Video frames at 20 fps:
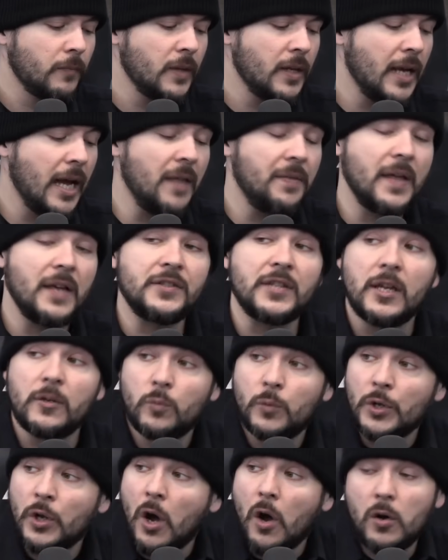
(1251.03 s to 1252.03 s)
And they said,
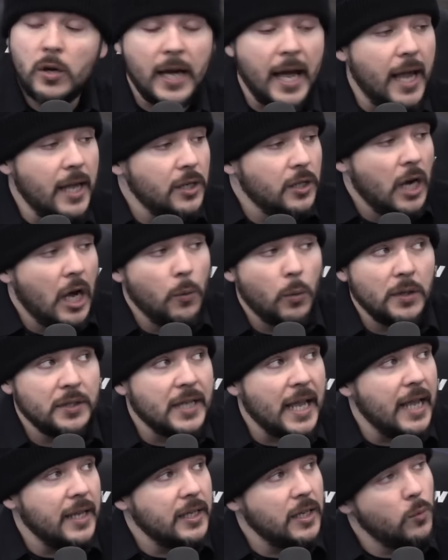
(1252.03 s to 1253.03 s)
okay, you know, we'll
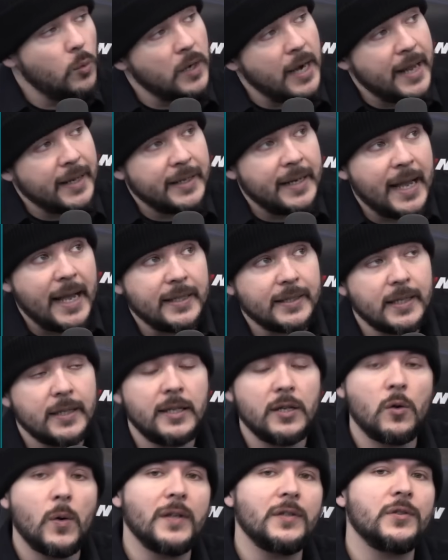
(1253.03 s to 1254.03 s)
take it. We're not going to ask any
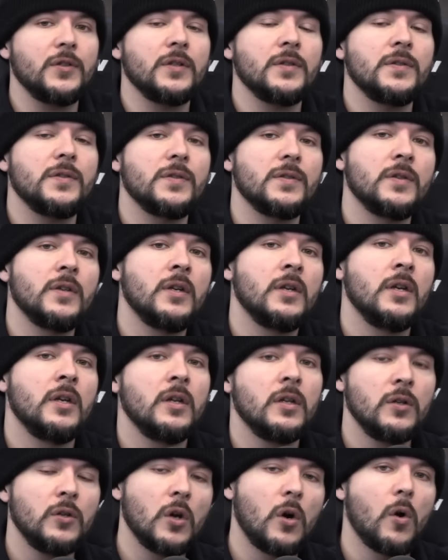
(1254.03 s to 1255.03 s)
questions.
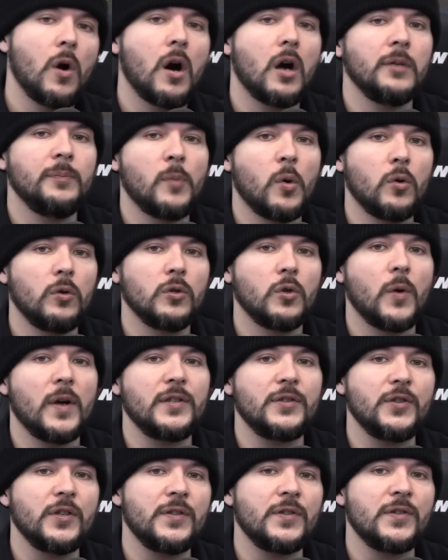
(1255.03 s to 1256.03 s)
No hard moral
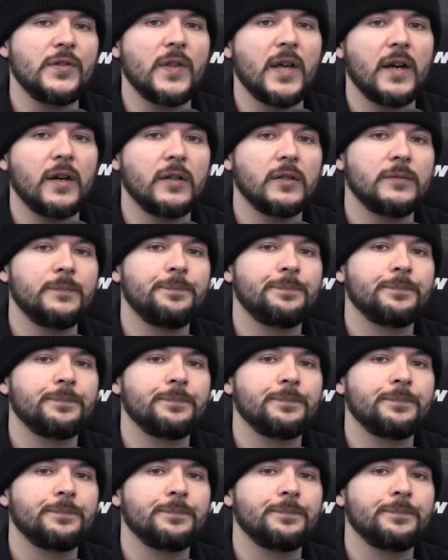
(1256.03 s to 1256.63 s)
questions there.